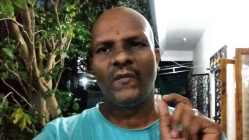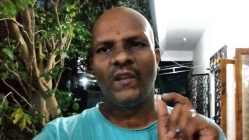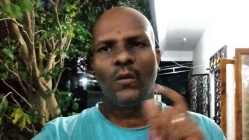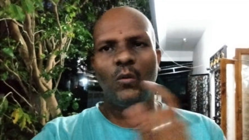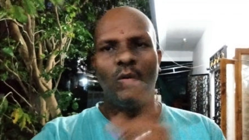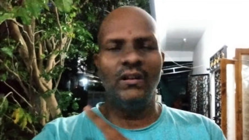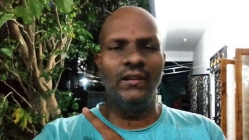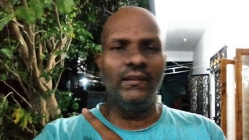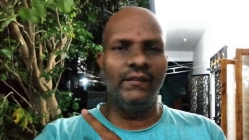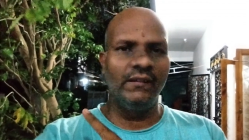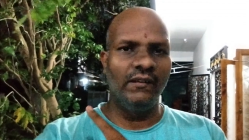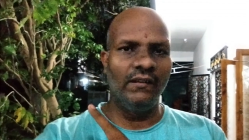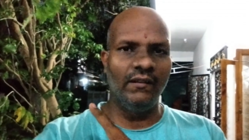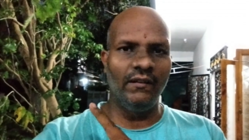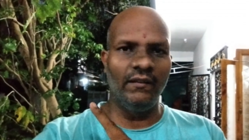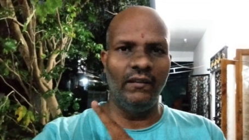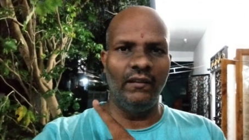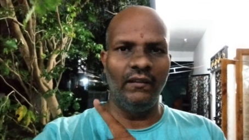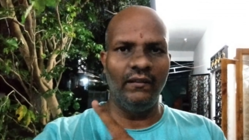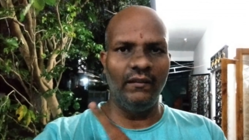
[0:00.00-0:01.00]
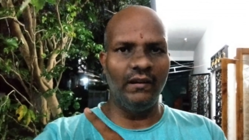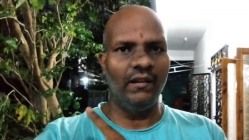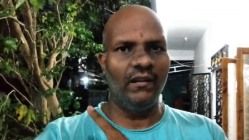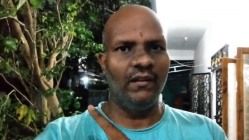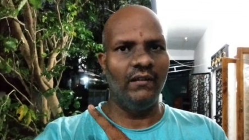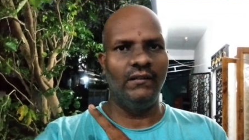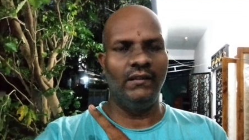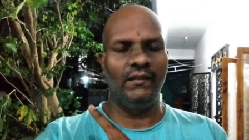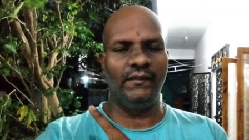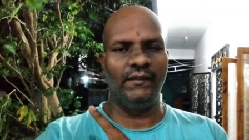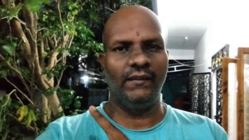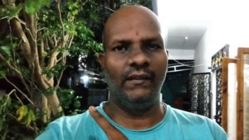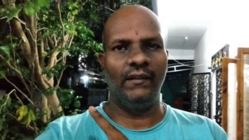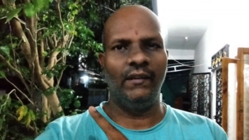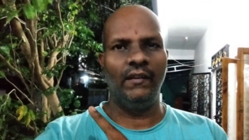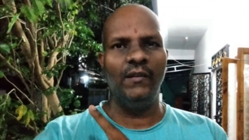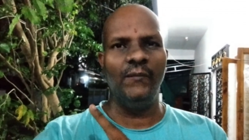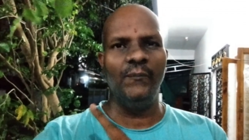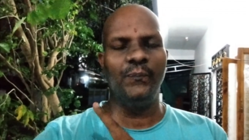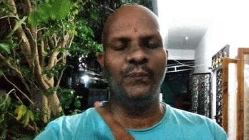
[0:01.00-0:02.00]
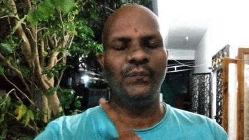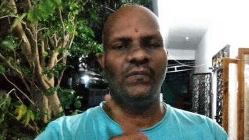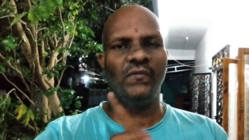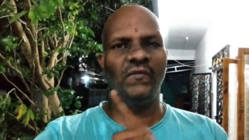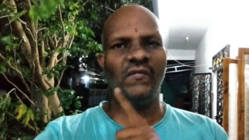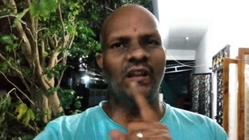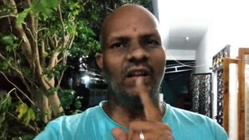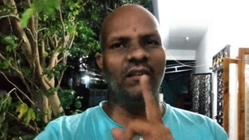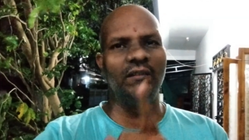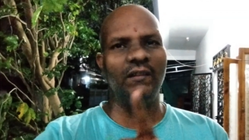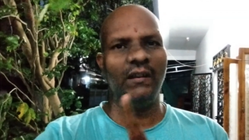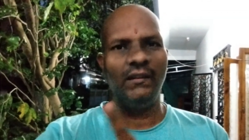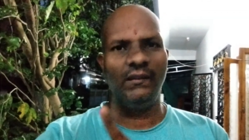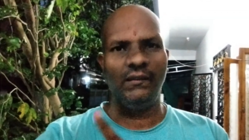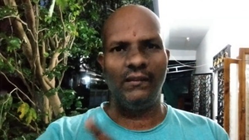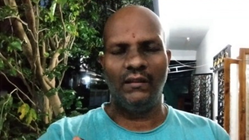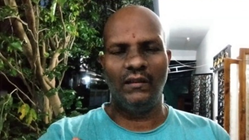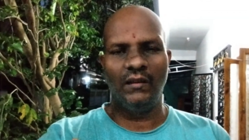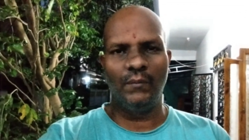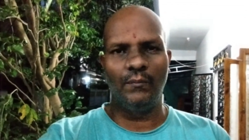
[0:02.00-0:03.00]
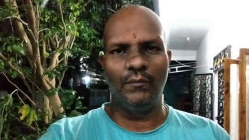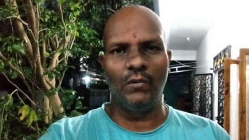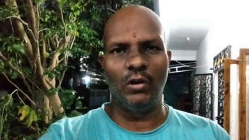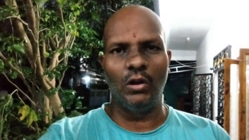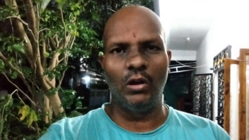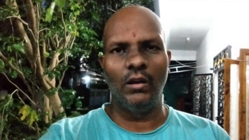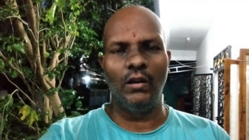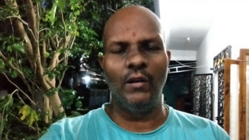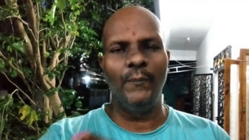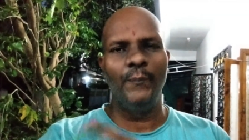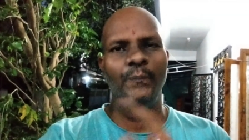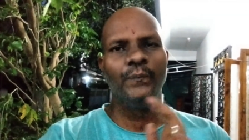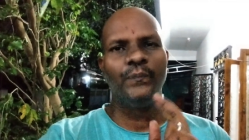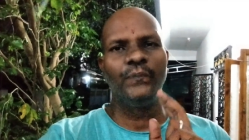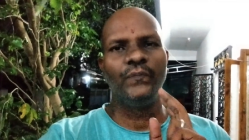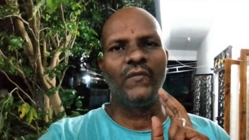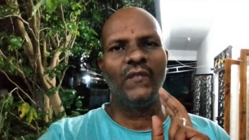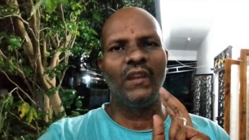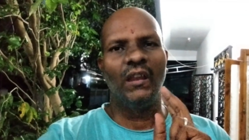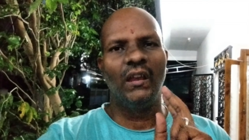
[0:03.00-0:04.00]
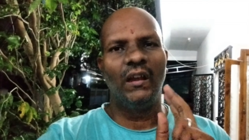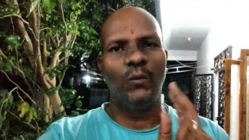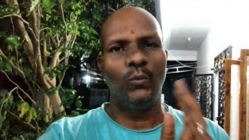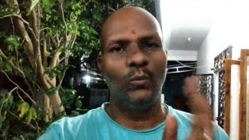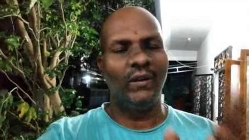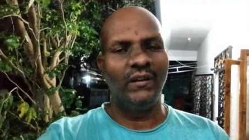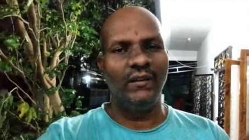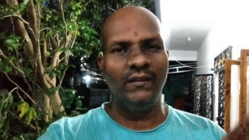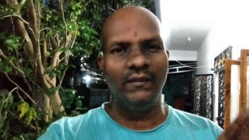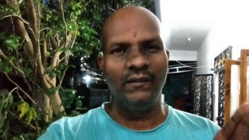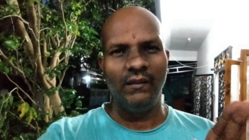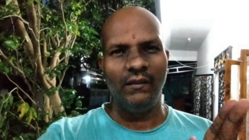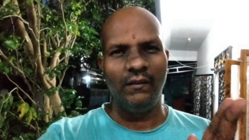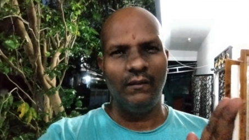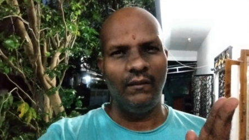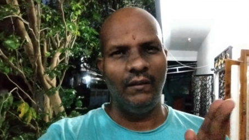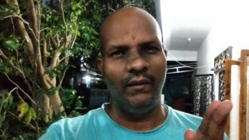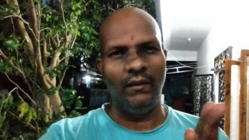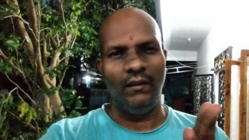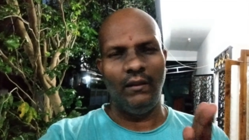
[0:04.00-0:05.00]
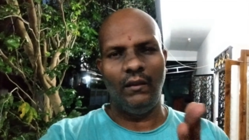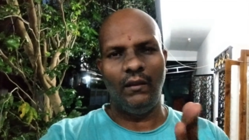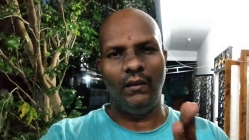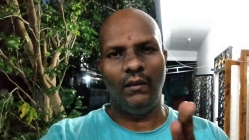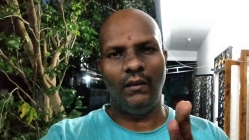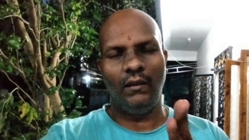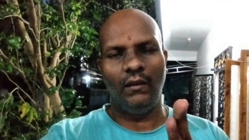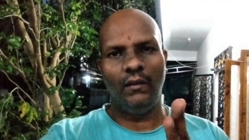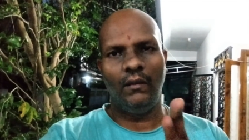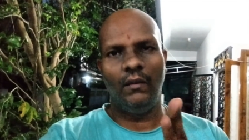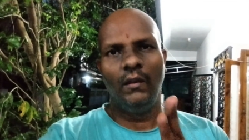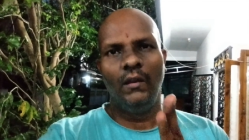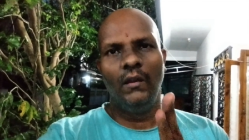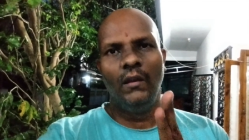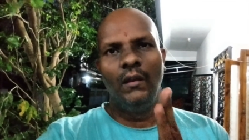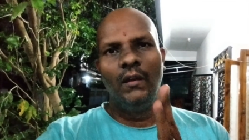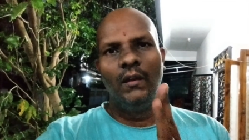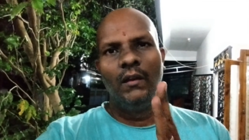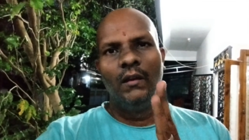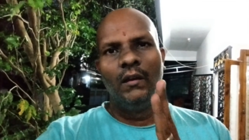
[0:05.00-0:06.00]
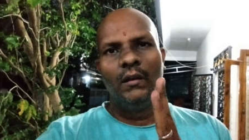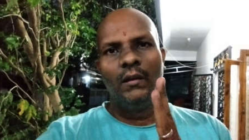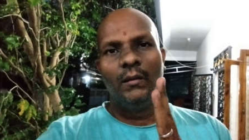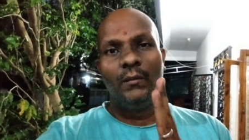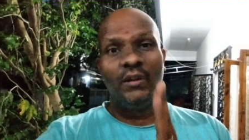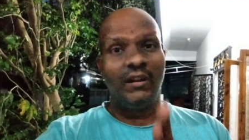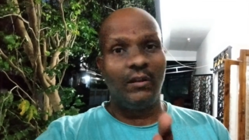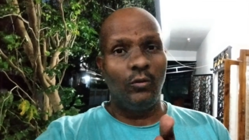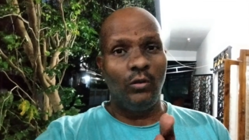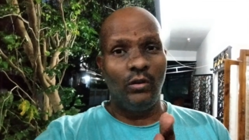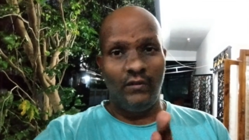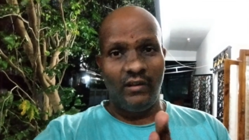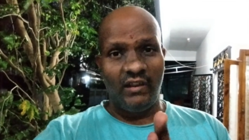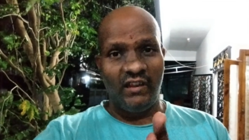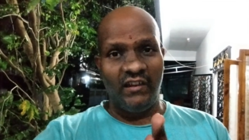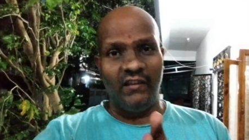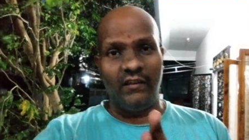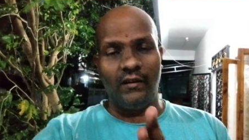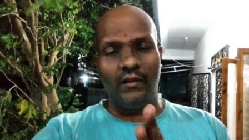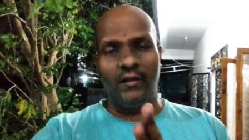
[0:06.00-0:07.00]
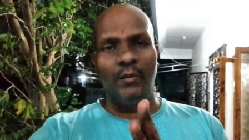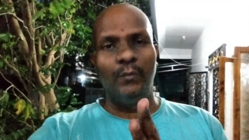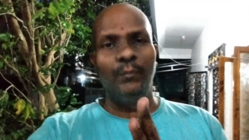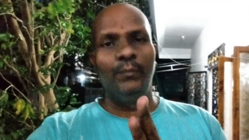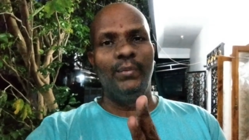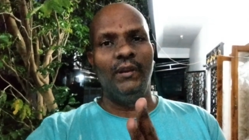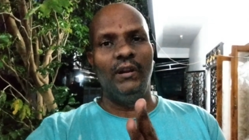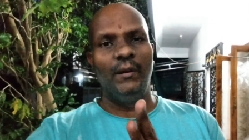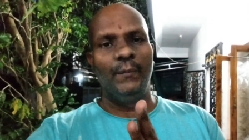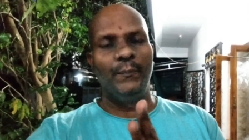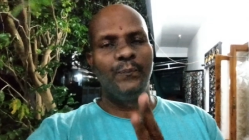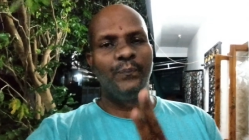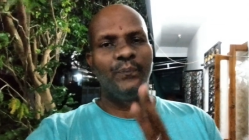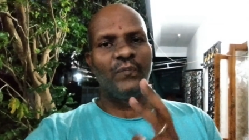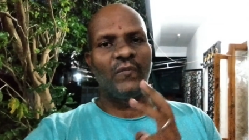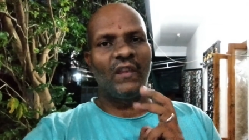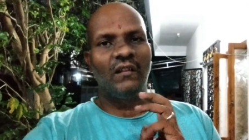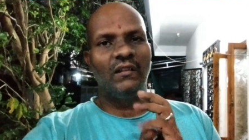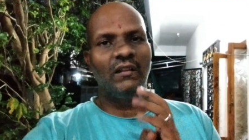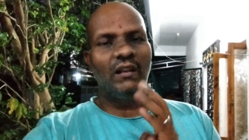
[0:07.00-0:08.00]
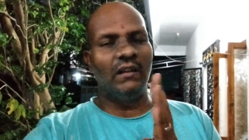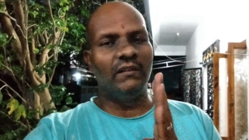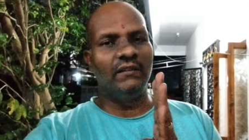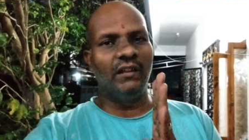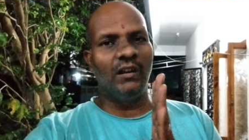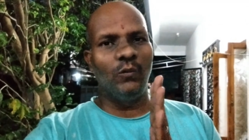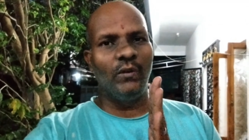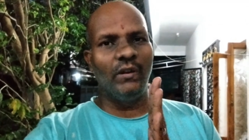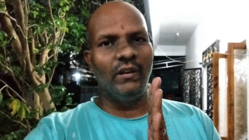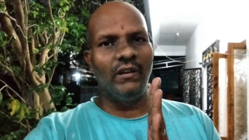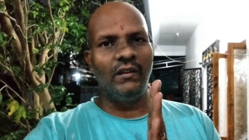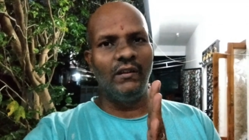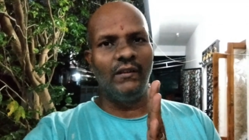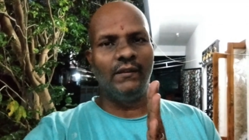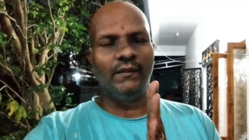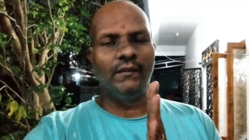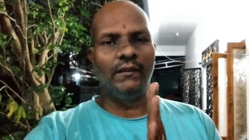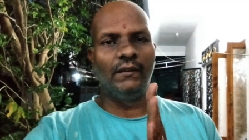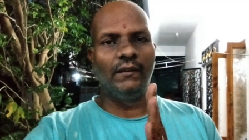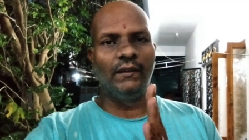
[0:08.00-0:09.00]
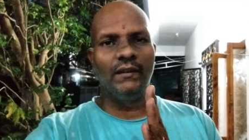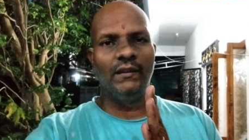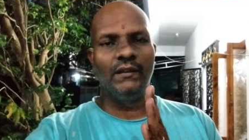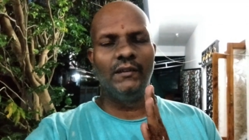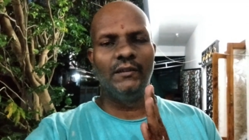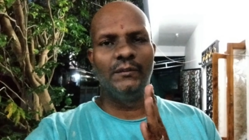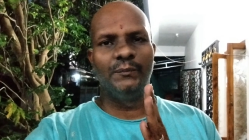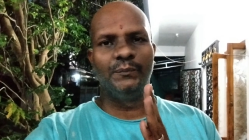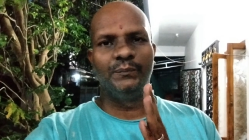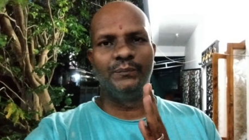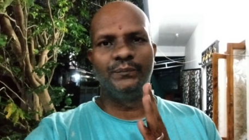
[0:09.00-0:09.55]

One is near the Indira Gandhi signal, the other is in the mall, and one is near the Manakula Nayakar temple, the other one is in the